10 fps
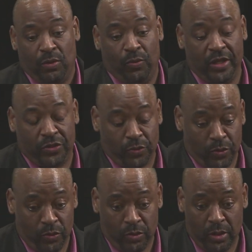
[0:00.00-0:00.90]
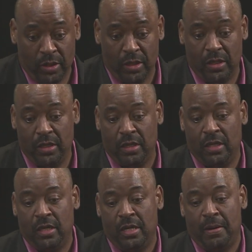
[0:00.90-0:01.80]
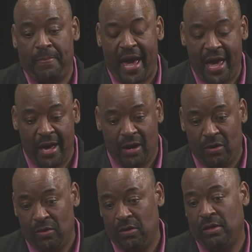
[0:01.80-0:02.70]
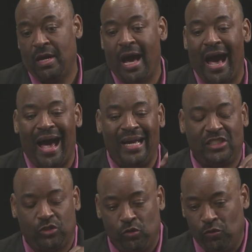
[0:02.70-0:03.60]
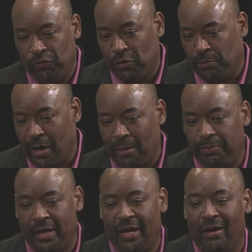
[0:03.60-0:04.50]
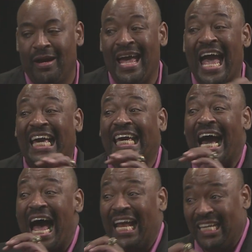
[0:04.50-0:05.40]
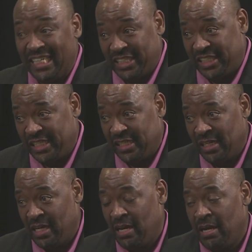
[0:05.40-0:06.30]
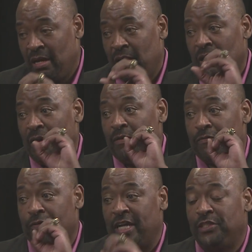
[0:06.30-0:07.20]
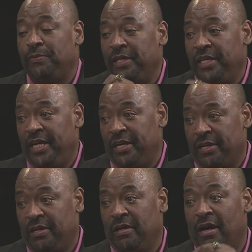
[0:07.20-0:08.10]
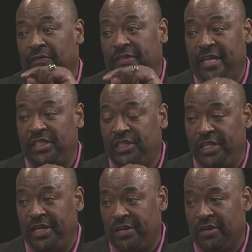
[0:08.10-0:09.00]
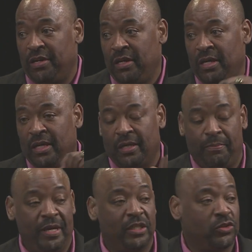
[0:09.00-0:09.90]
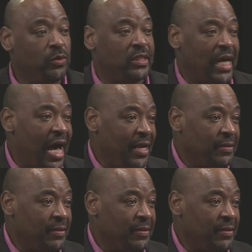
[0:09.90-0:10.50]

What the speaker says: went through PAL, high school football player, college, freshman year of this year, committed suicide.